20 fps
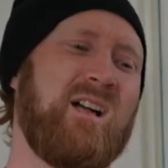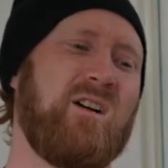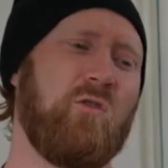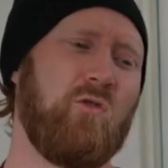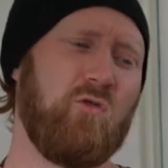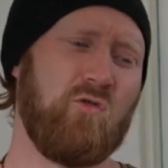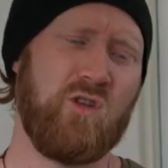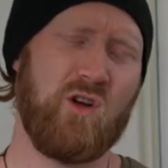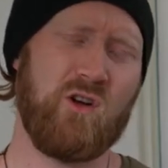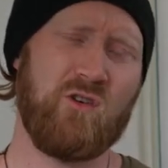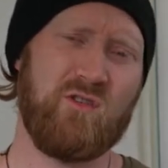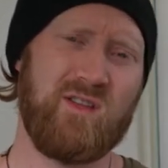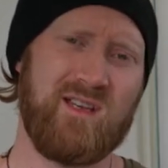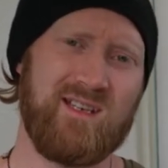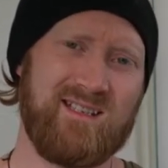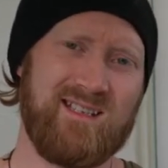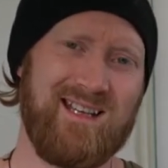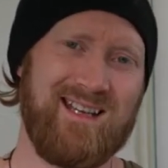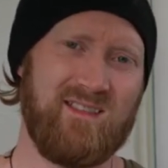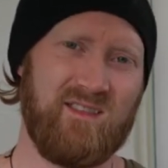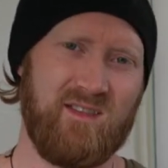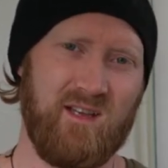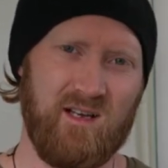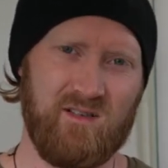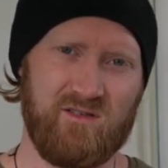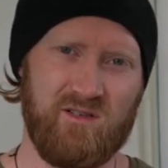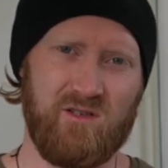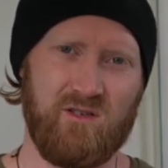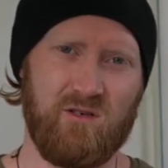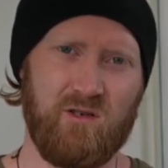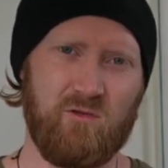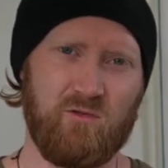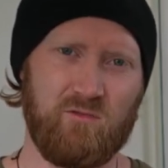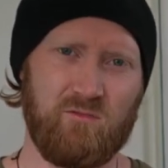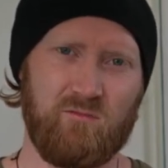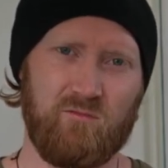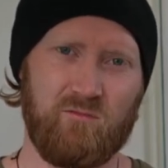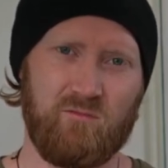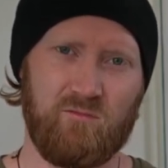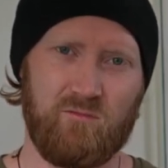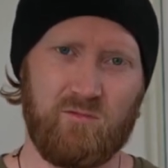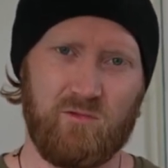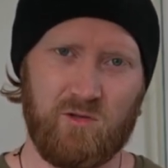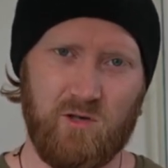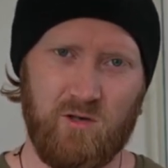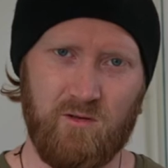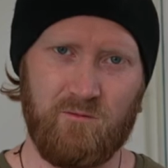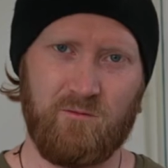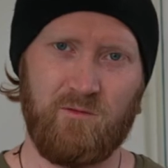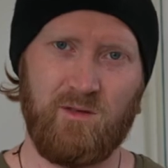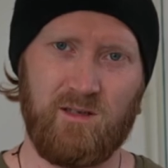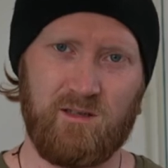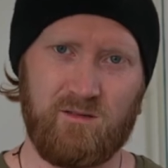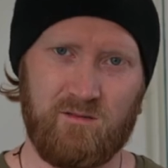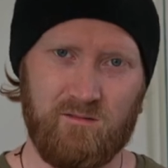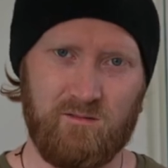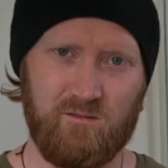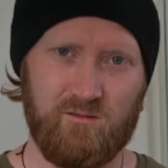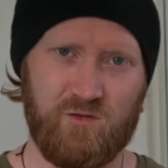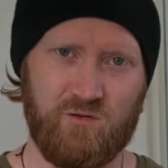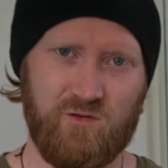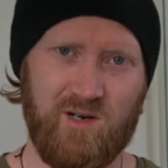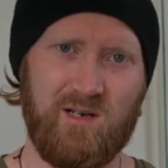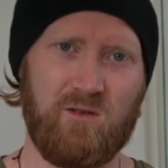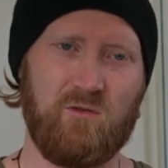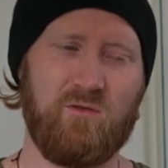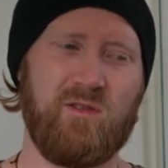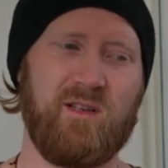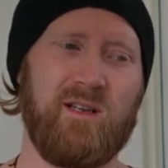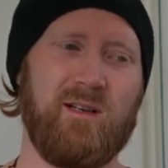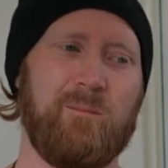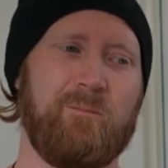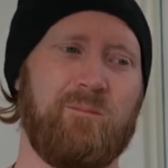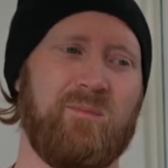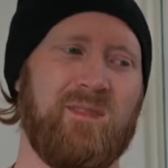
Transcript: although there's that 1,000-year-old conflict and struggle there,